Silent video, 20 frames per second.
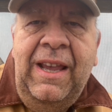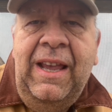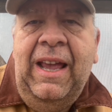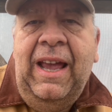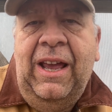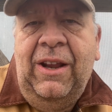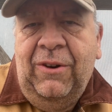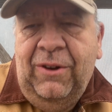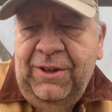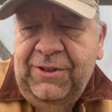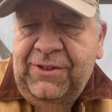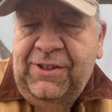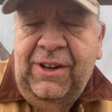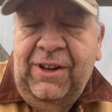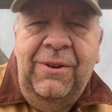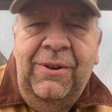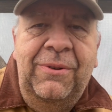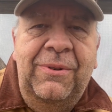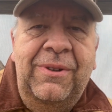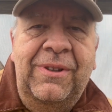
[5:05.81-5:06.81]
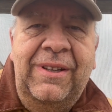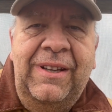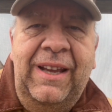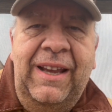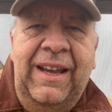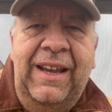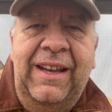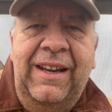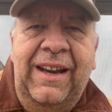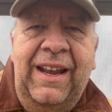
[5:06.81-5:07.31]
And also
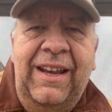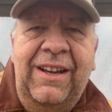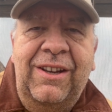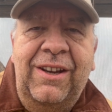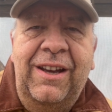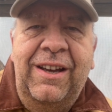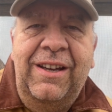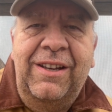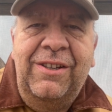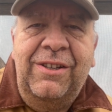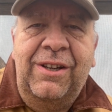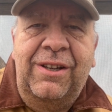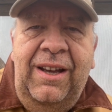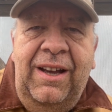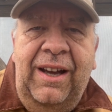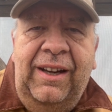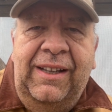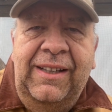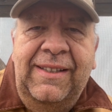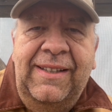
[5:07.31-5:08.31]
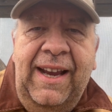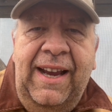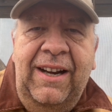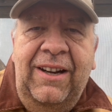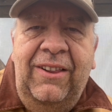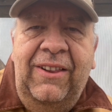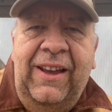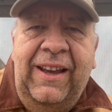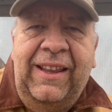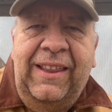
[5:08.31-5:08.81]
in a
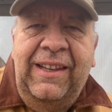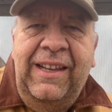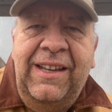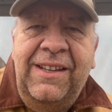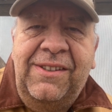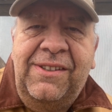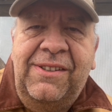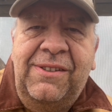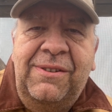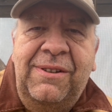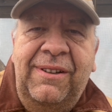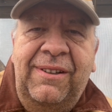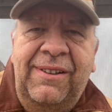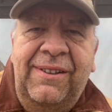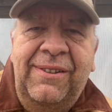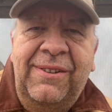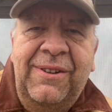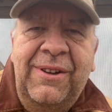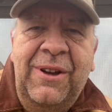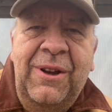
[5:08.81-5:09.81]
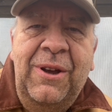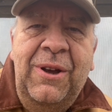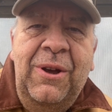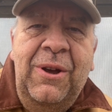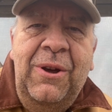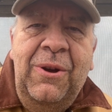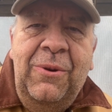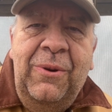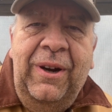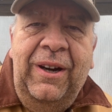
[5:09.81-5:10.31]
container like this
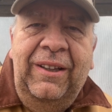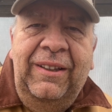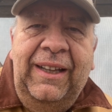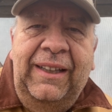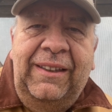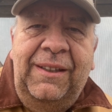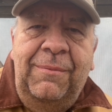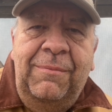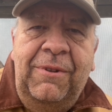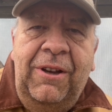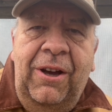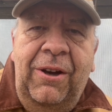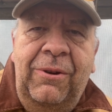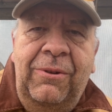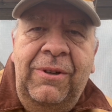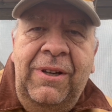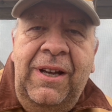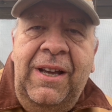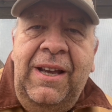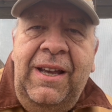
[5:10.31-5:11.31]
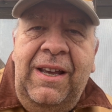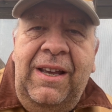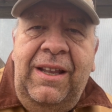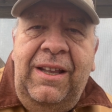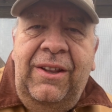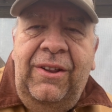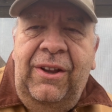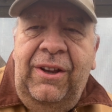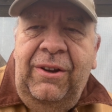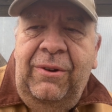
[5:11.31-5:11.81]
where I let them go.
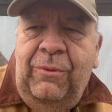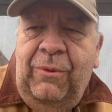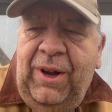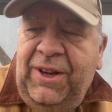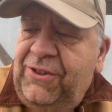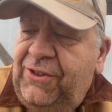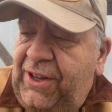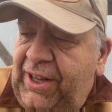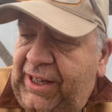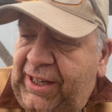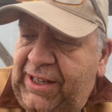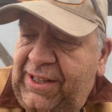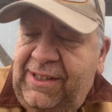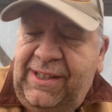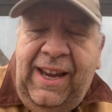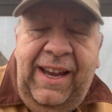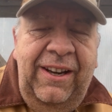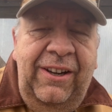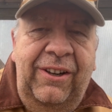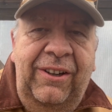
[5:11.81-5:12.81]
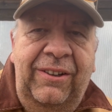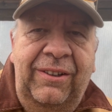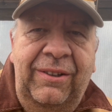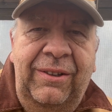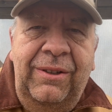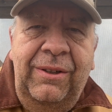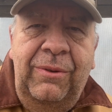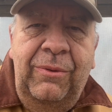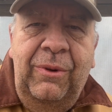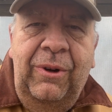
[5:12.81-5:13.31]
The ones in the container
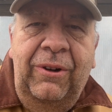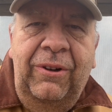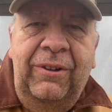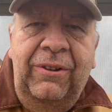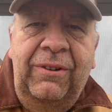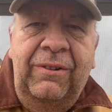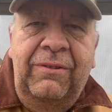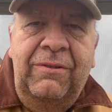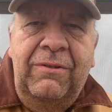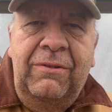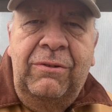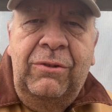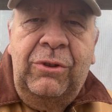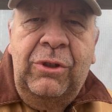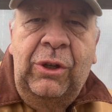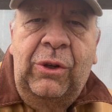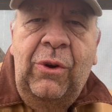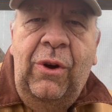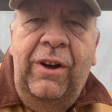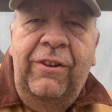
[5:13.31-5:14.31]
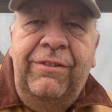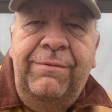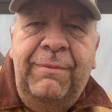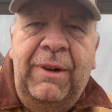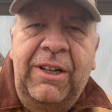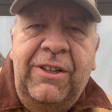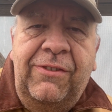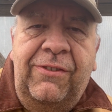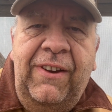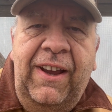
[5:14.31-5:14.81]
took off
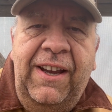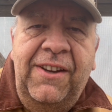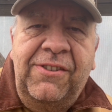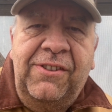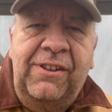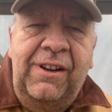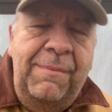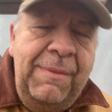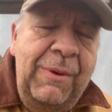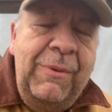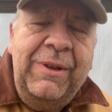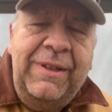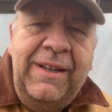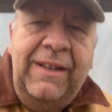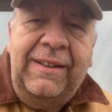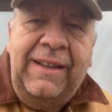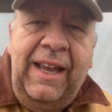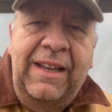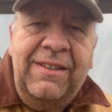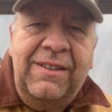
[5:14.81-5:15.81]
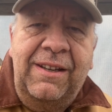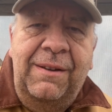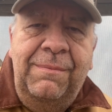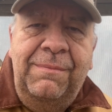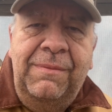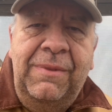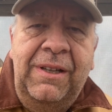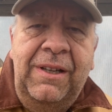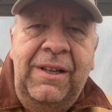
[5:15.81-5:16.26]
much faster. I mean, we did get some